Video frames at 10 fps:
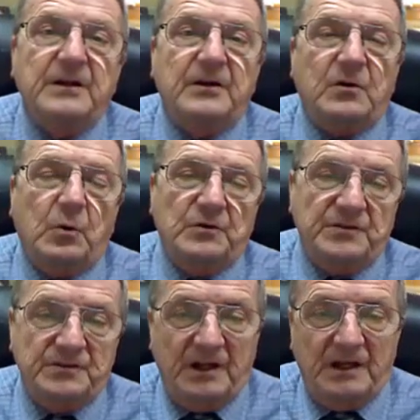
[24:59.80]
in other
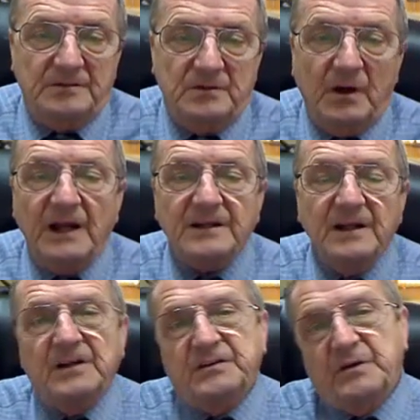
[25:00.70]
courses you had. All
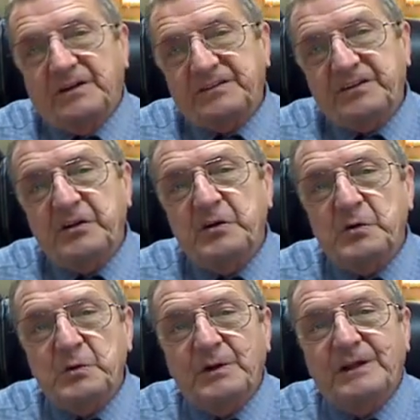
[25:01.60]
right, so I'll see
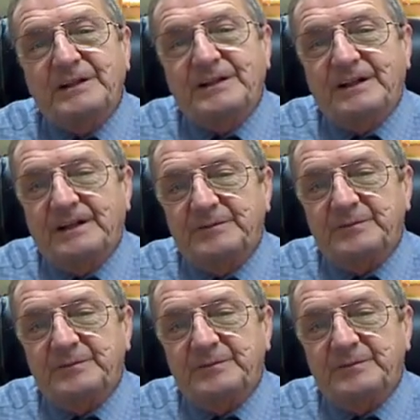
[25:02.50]
you in